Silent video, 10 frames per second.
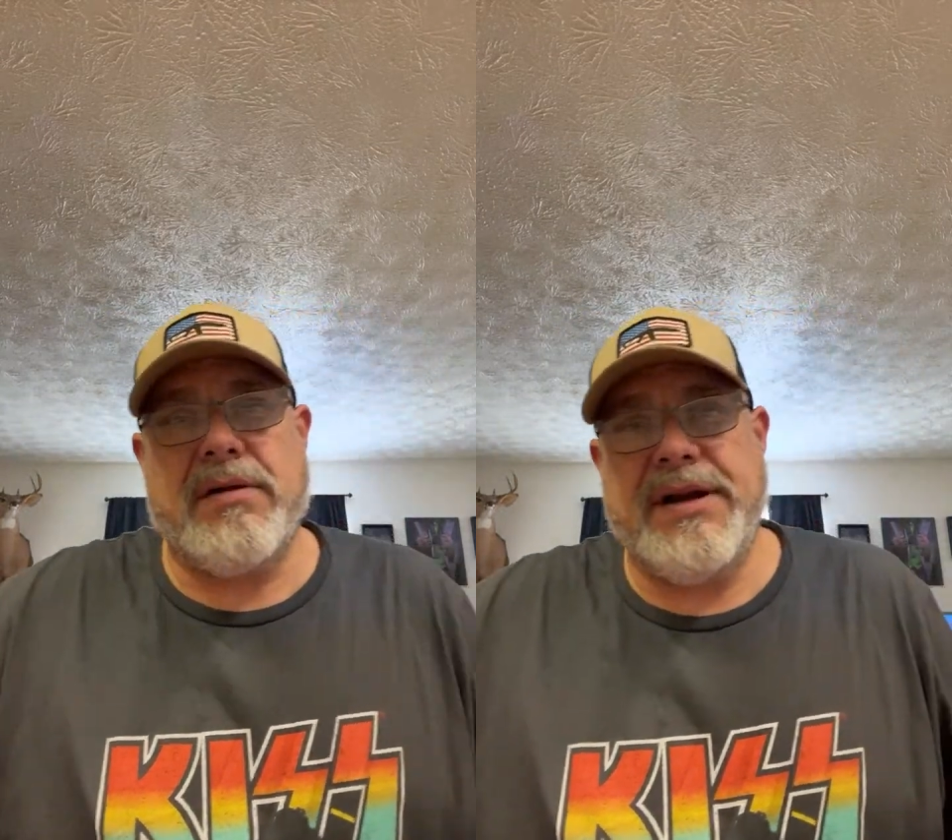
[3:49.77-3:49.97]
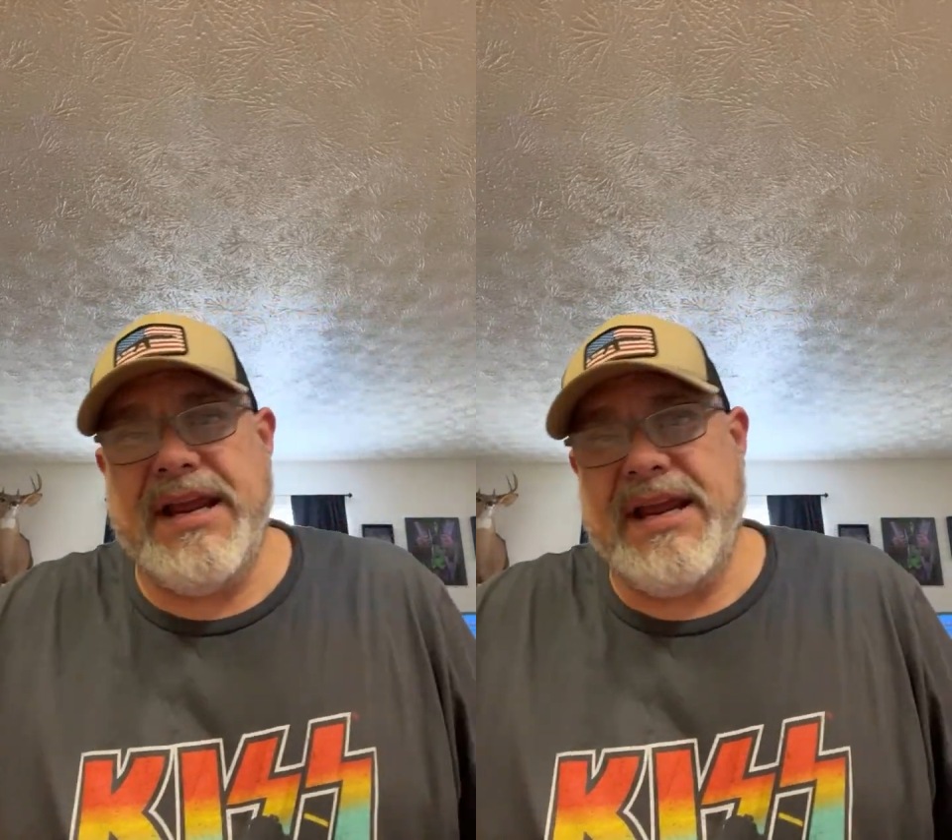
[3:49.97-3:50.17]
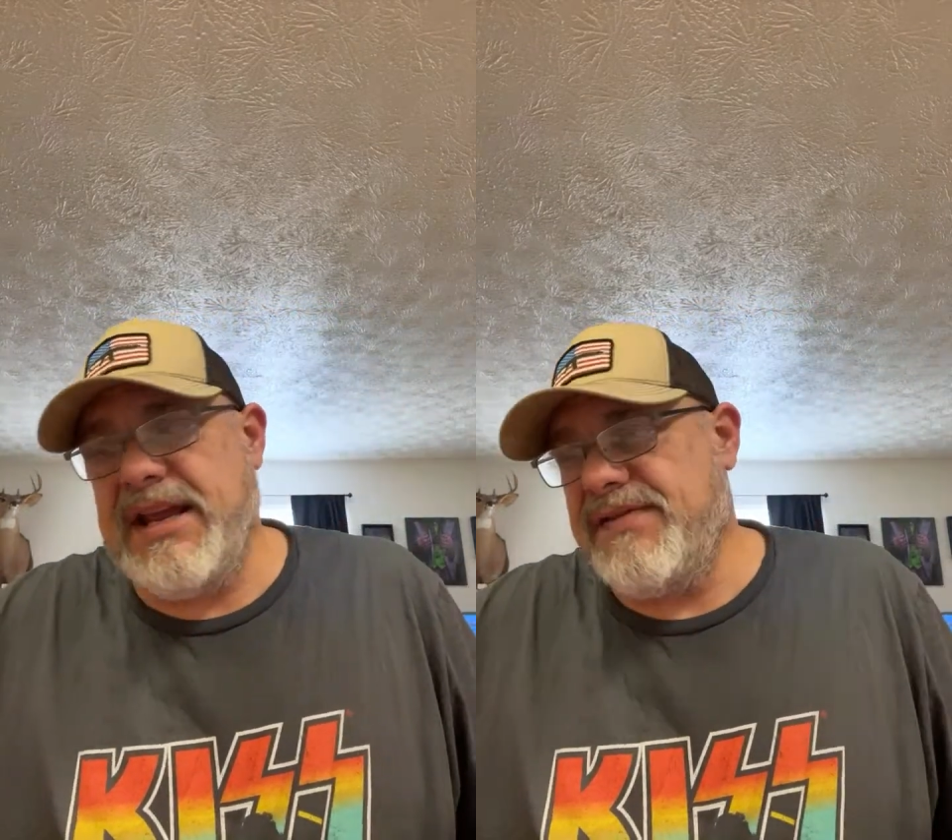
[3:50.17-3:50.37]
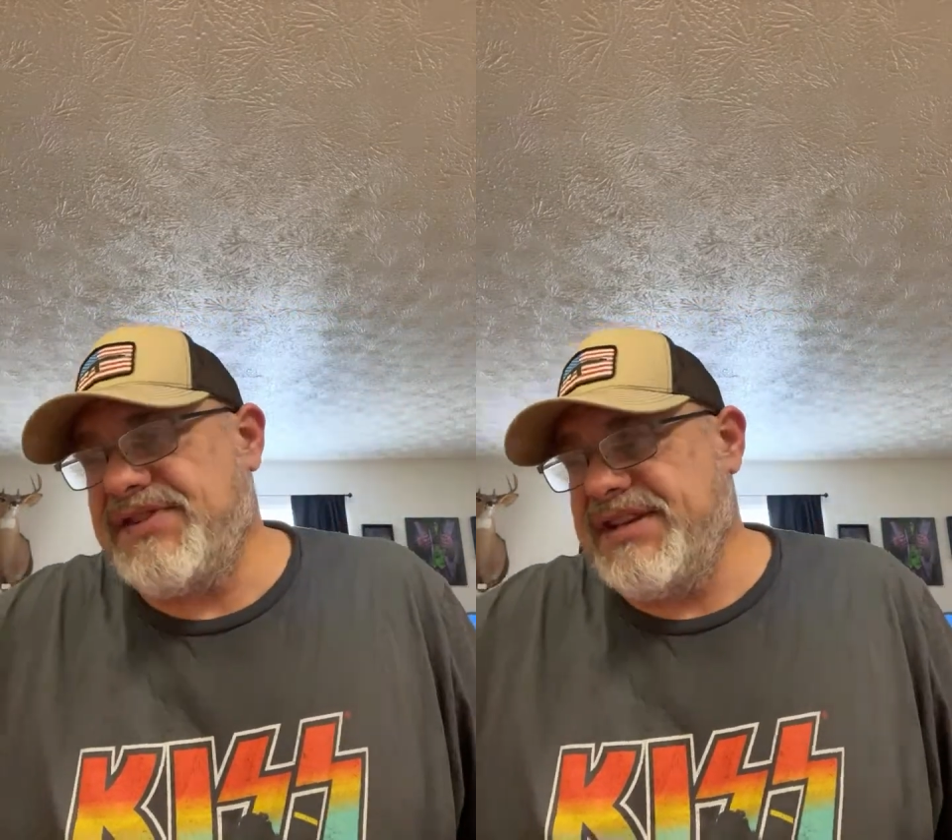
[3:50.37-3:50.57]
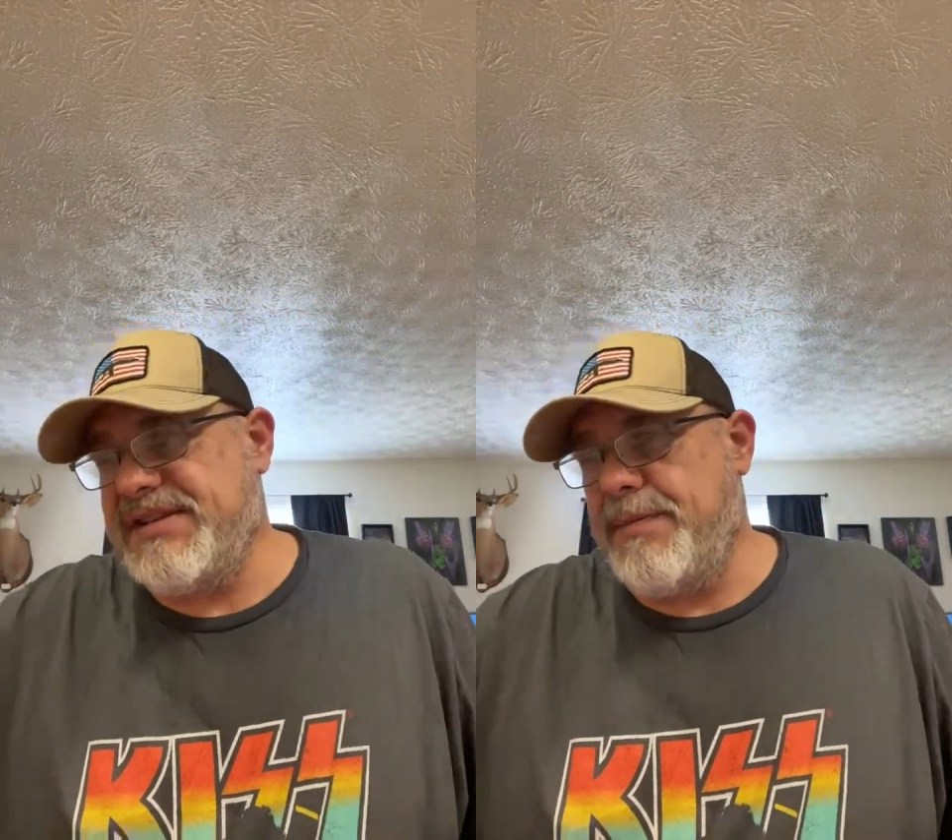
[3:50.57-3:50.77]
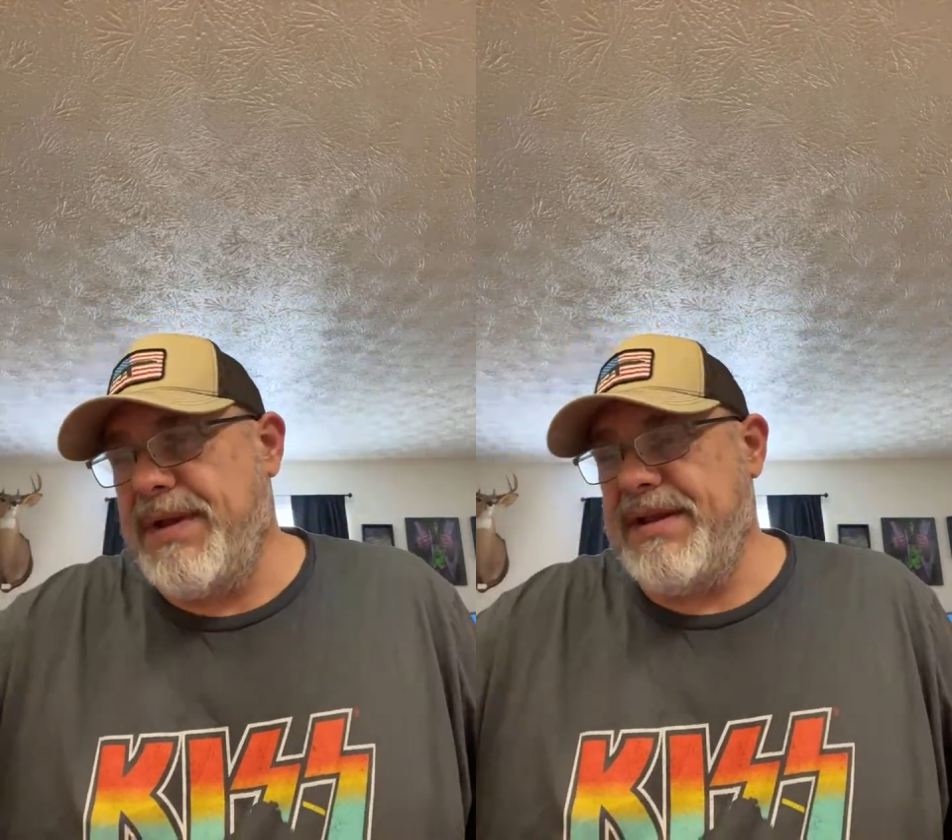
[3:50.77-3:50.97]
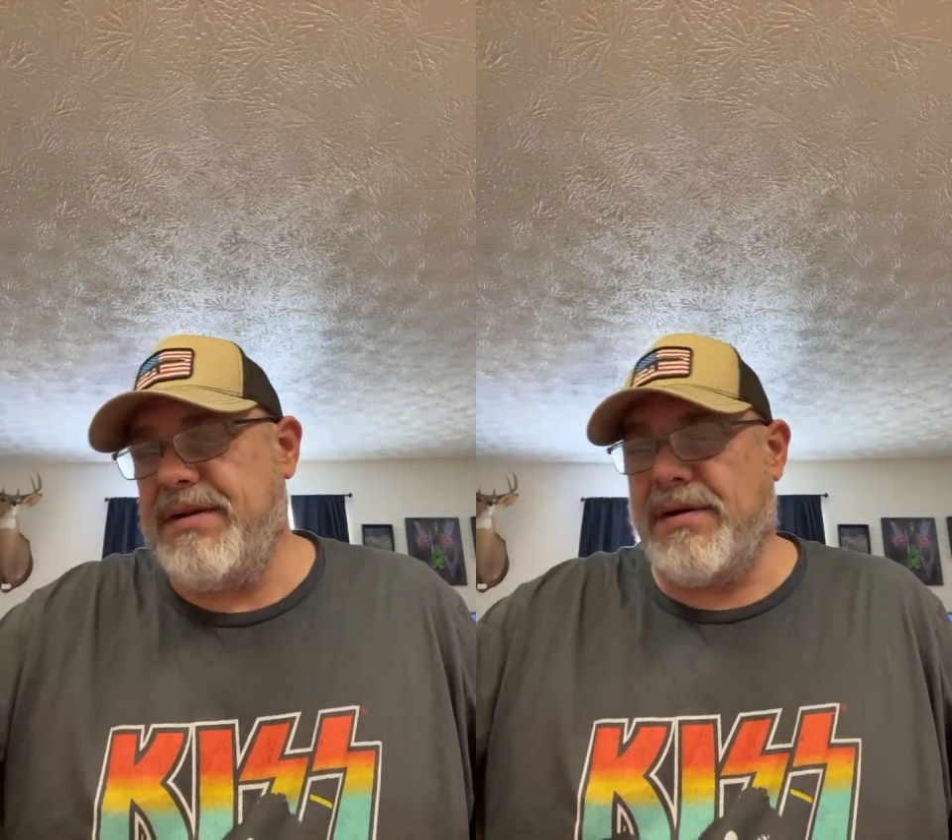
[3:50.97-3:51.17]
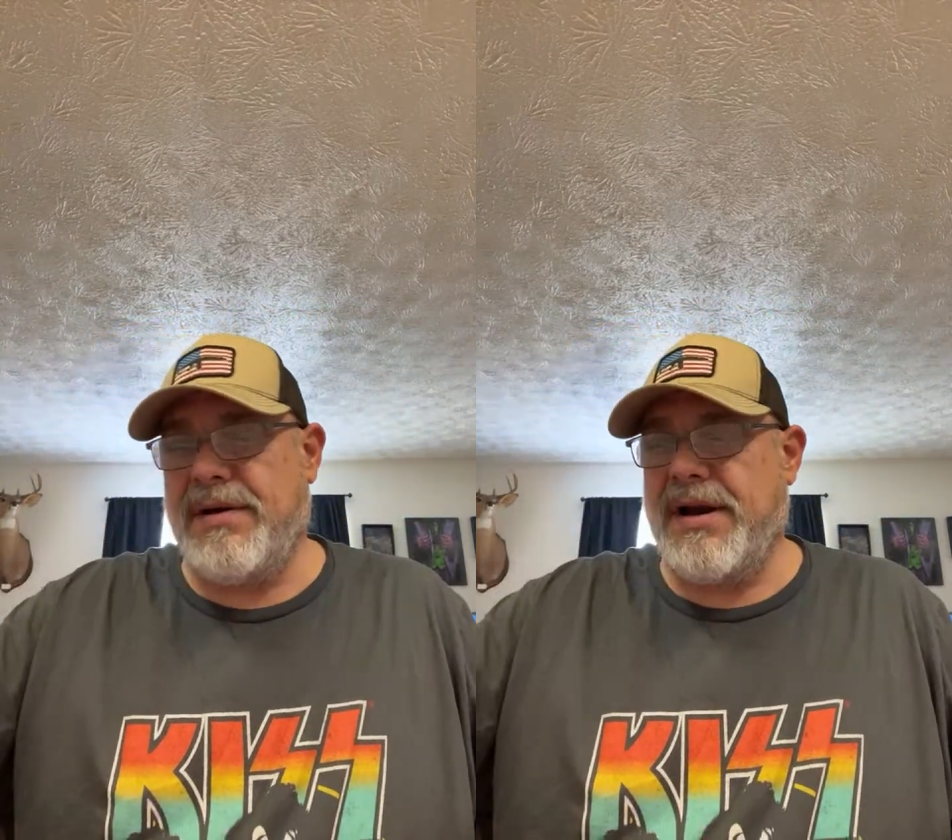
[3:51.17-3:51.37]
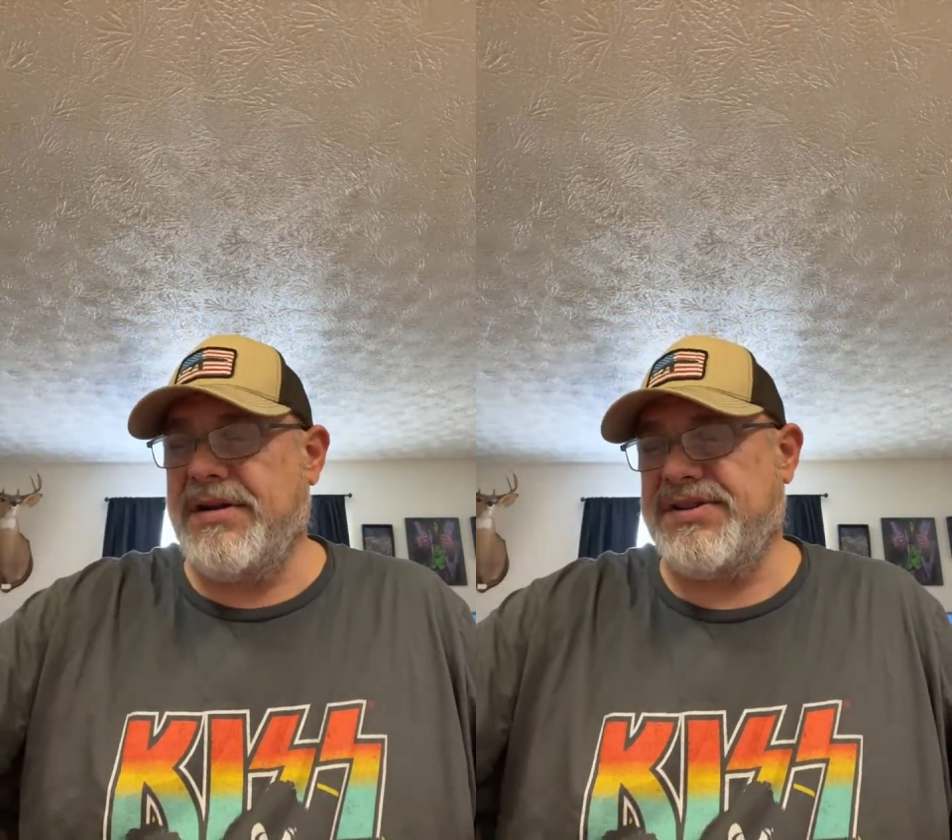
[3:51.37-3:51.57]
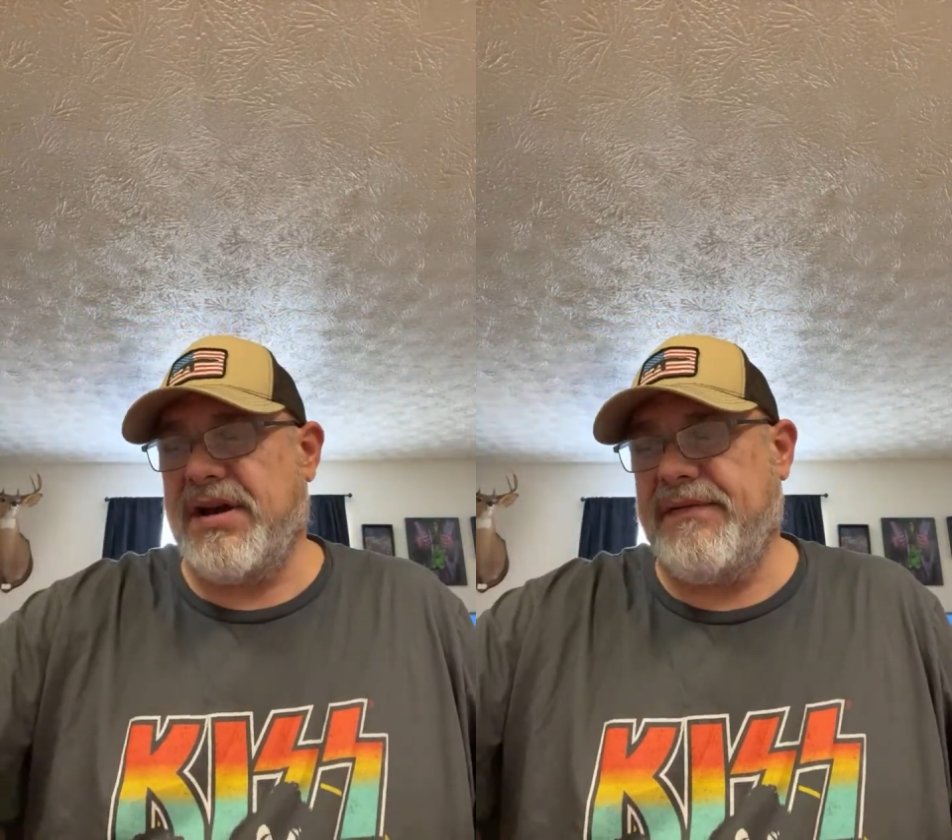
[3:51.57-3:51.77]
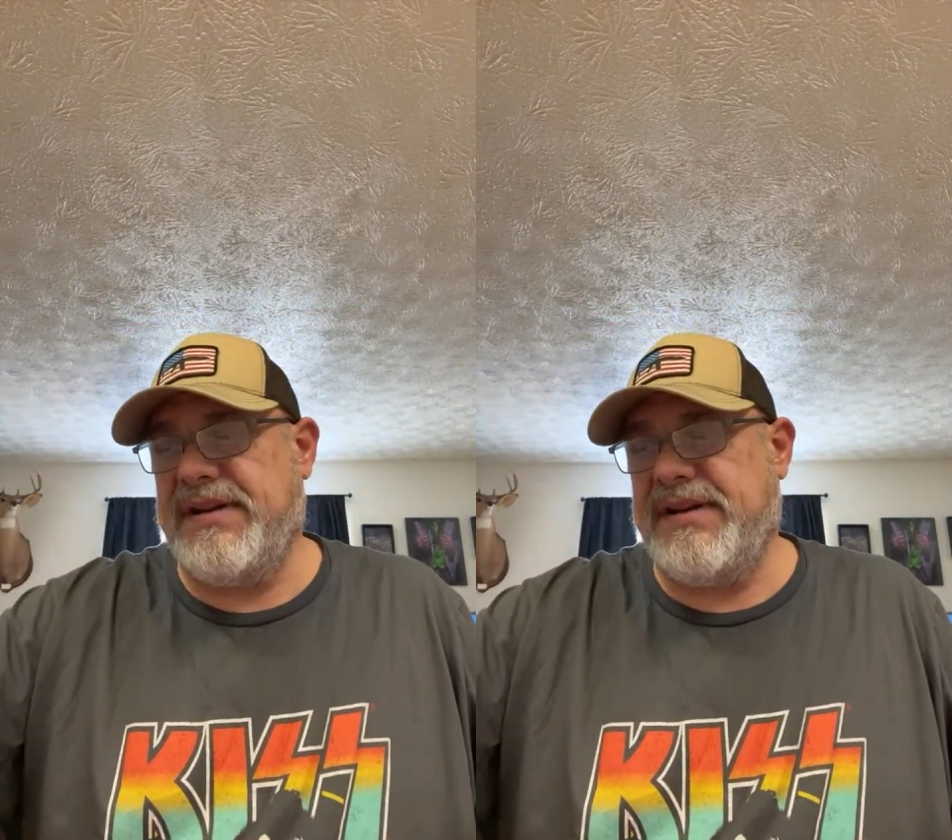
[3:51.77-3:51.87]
and he gives his opinion on airsoft.